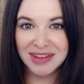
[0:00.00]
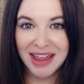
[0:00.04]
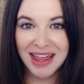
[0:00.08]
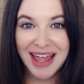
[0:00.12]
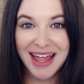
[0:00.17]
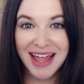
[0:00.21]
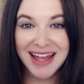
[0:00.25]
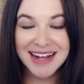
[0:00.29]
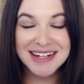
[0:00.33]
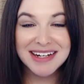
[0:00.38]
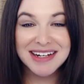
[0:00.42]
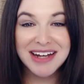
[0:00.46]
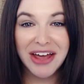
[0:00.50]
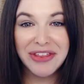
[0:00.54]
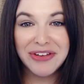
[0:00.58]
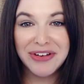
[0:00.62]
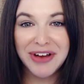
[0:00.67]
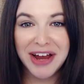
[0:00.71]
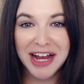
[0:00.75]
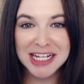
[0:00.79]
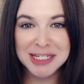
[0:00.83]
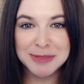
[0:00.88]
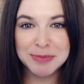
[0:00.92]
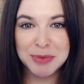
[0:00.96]
And another
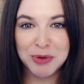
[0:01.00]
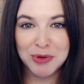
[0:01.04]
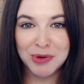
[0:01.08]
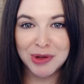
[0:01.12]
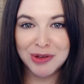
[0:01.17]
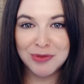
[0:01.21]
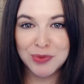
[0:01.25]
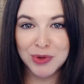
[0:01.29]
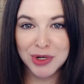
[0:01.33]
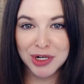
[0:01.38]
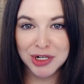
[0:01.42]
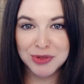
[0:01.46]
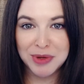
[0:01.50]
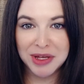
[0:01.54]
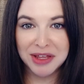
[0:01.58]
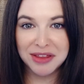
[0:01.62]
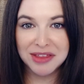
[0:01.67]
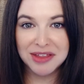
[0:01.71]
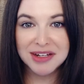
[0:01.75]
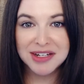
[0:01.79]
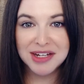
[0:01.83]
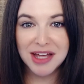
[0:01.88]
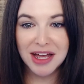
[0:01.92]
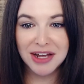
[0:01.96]
expert we've worked
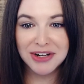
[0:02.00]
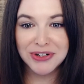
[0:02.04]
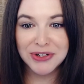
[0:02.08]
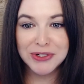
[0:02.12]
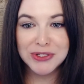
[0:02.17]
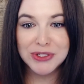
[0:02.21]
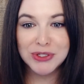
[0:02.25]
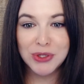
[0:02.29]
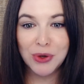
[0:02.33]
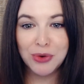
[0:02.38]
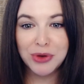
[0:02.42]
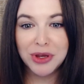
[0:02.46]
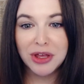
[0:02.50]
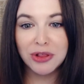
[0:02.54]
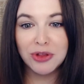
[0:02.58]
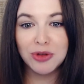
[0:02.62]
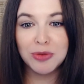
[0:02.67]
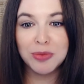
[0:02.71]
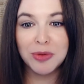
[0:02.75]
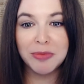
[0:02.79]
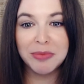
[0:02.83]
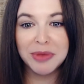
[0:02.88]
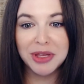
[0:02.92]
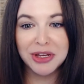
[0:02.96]
with, Dr. Sonja
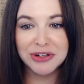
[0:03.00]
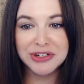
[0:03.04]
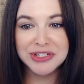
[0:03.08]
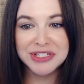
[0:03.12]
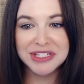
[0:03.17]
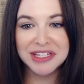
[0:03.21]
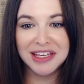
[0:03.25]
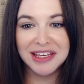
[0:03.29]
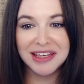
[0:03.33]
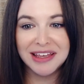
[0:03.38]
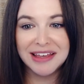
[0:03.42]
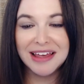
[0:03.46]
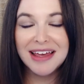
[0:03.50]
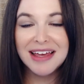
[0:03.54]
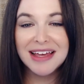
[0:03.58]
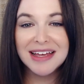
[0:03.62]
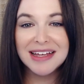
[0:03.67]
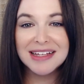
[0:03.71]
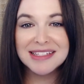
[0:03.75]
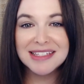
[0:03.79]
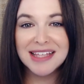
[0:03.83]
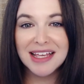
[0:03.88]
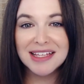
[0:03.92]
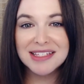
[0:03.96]
Lyubomirsky,
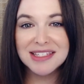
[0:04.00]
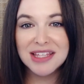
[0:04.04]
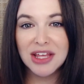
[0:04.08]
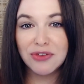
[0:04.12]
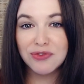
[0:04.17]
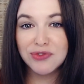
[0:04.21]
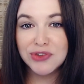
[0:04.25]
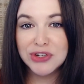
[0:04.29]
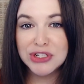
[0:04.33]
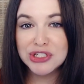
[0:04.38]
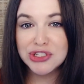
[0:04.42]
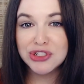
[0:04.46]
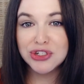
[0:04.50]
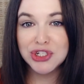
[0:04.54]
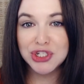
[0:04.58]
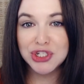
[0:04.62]
says that research